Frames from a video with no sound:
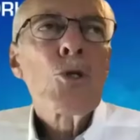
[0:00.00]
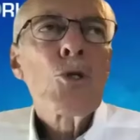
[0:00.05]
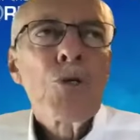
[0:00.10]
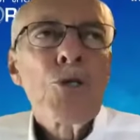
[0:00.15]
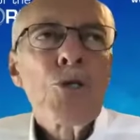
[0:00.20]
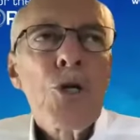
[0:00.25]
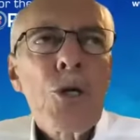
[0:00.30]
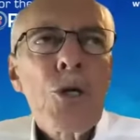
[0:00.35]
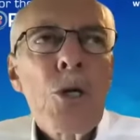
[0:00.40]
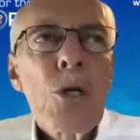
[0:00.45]

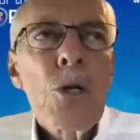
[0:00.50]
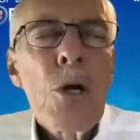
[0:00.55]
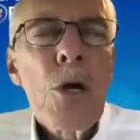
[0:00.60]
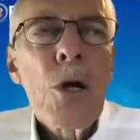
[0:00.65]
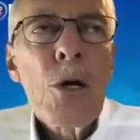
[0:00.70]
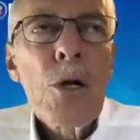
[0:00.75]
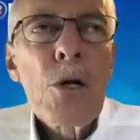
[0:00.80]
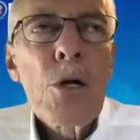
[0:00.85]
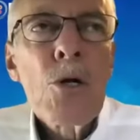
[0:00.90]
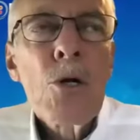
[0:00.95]
particular
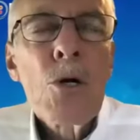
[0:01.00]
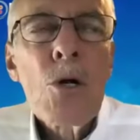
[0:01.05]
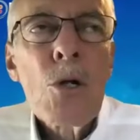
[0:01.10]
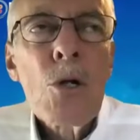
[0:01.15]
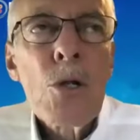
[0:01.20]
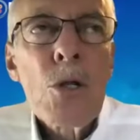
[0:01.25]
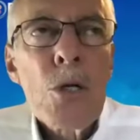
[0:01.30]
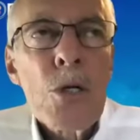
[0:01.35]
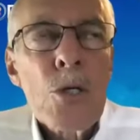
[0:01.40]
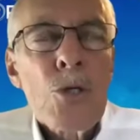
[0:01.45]

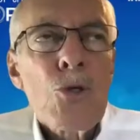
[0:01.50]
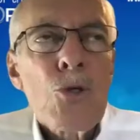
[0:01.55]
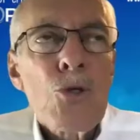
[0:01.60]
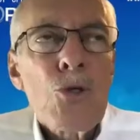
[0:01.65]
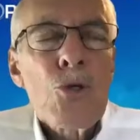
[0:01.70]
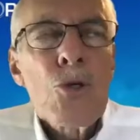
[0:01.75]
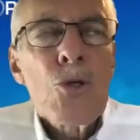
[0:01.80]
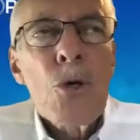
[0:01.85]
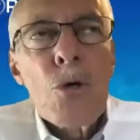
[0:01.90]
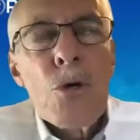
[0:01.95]
article
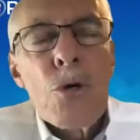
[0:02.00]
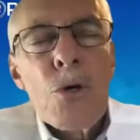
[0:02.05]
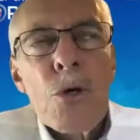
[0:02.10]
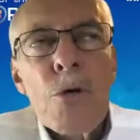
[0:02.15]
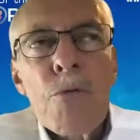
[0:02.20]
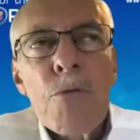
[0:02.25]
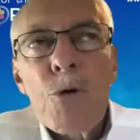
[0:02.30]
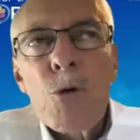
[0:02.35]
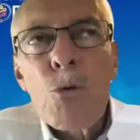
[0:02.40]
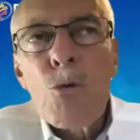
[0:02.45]
is,
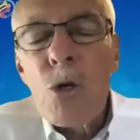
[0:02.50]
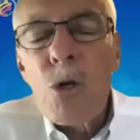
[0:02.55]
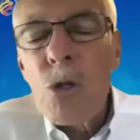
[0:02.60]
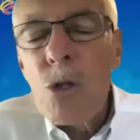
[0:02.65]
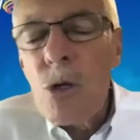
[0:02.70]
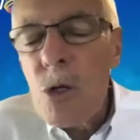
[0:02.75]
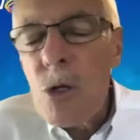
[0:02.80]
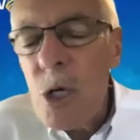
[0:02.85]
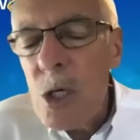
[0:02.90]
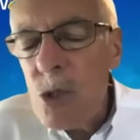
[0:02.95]
if you were to
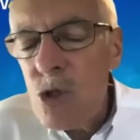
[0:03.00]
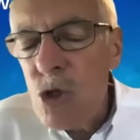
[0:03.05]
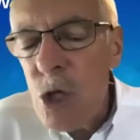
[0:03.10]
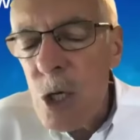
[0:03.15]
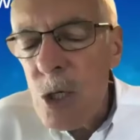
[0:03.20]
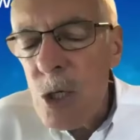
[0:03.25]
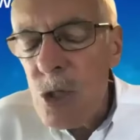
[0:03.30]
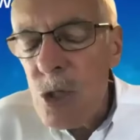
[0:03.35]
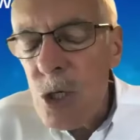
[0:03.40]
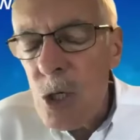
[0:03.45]
look at
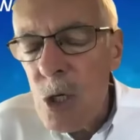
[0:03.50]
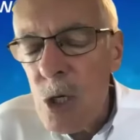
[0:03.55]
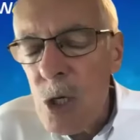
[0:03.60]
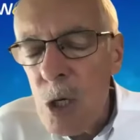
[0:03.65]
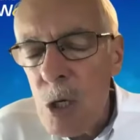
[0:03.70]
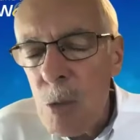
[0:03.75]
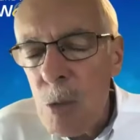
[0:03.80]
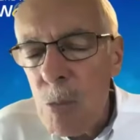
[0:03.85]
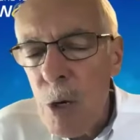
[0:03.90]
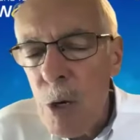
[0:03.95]

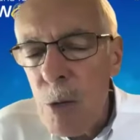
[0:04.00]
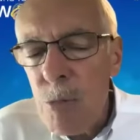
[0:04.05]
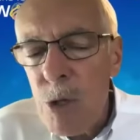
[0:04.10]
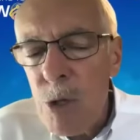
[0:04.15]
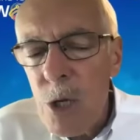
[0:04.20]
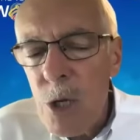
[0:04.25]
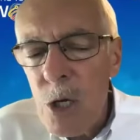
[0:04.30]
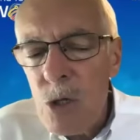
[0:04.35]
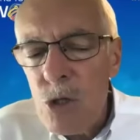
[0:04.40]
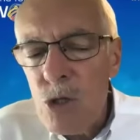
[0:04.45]
JATE
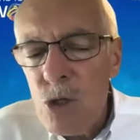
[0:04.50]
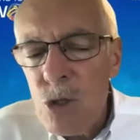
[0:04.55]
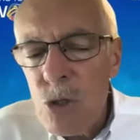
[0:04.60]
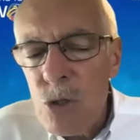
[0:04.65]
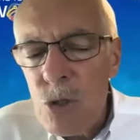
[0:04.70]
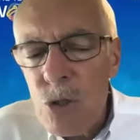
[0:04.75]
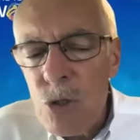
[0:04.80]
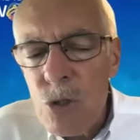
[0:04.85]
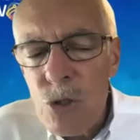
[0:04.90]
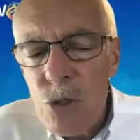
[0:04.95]

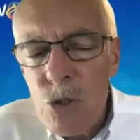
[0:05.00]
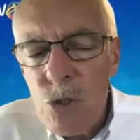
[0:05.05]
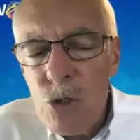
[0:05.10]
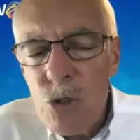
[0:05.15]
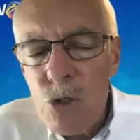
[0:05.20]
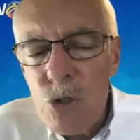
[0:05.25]
publications,